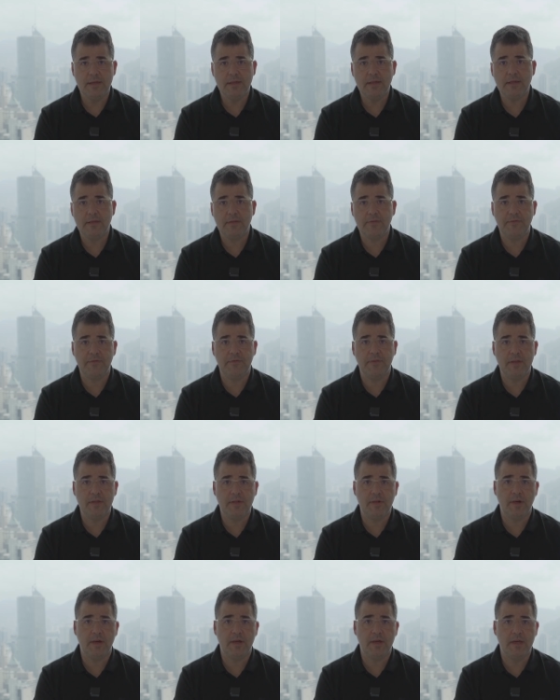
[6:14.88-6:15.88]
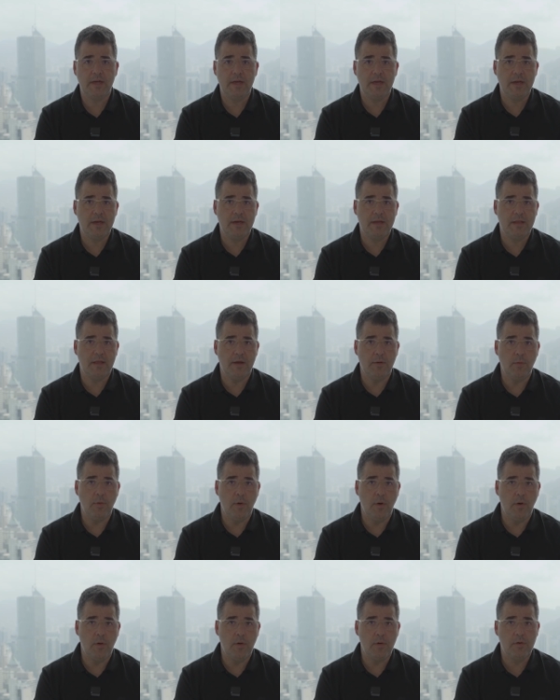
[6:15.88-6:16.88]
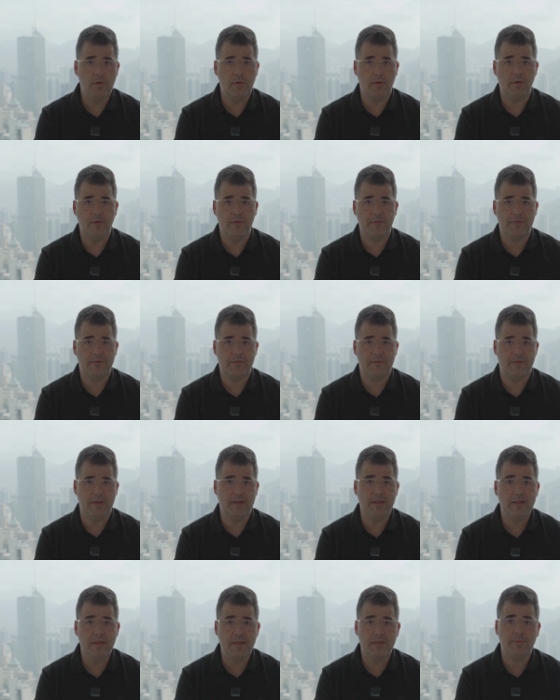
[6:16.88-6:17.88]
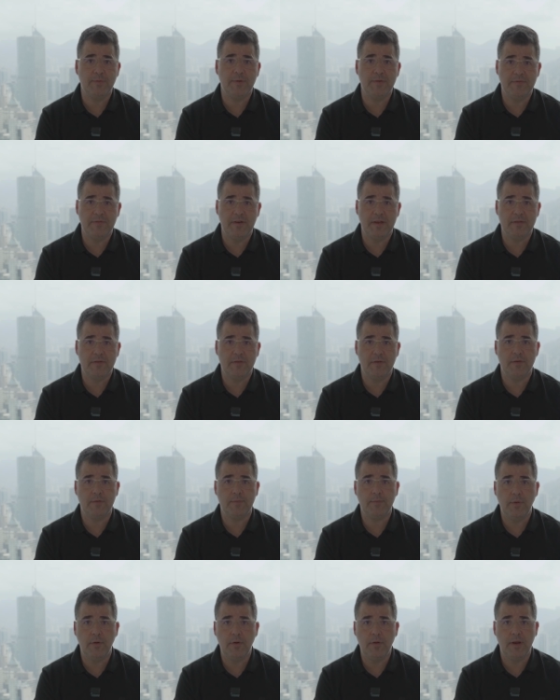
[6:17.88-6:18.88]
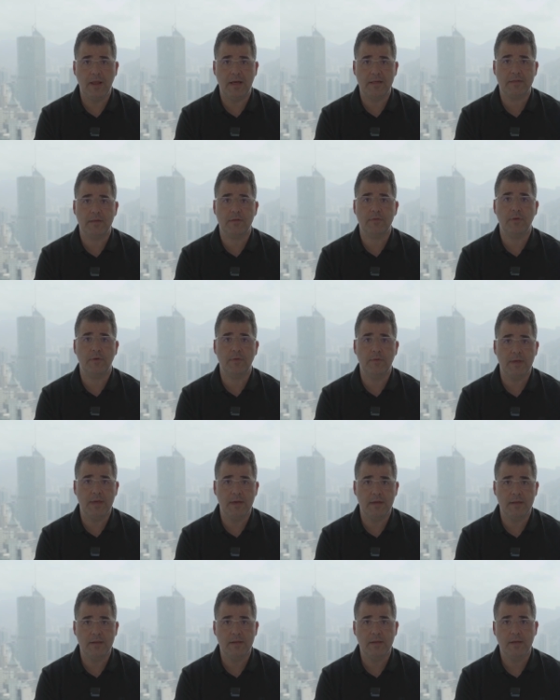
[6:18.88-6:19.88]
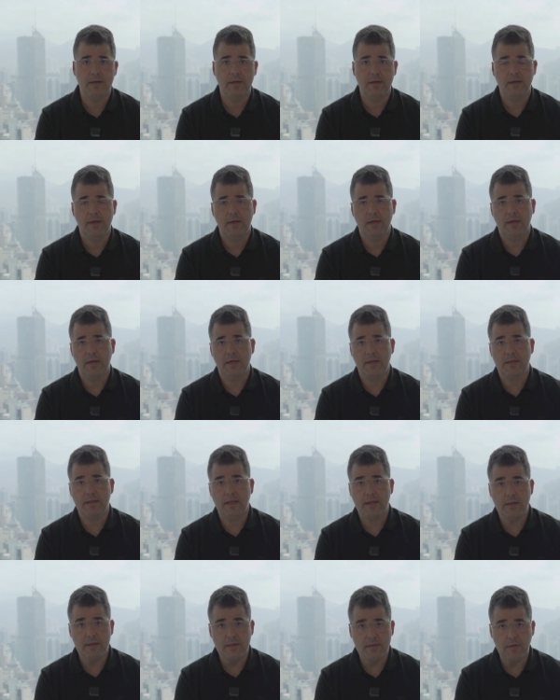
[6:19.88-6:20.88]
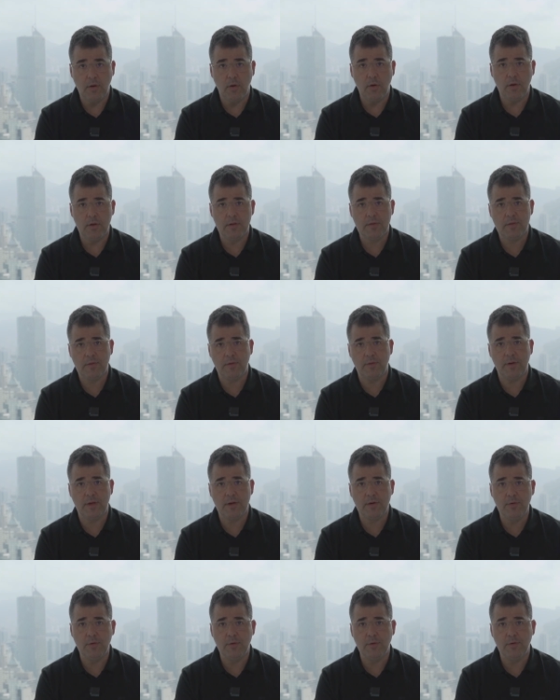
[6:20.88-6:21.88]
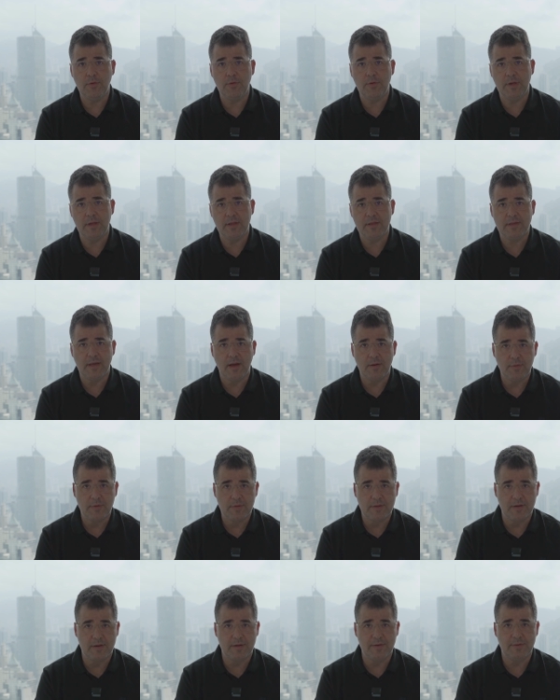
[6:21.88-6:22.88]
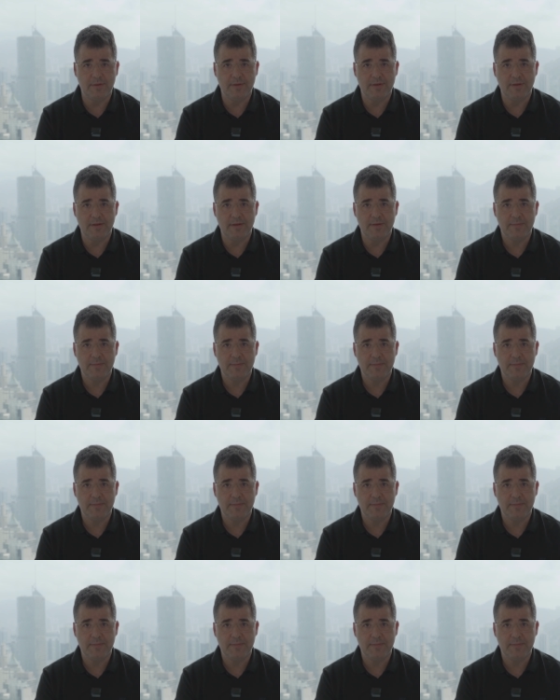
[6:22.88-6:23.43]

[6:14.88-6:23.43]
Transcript: this is featuring the work of industry veteran Paul Assadorian, that is also a guru in cybersecurity.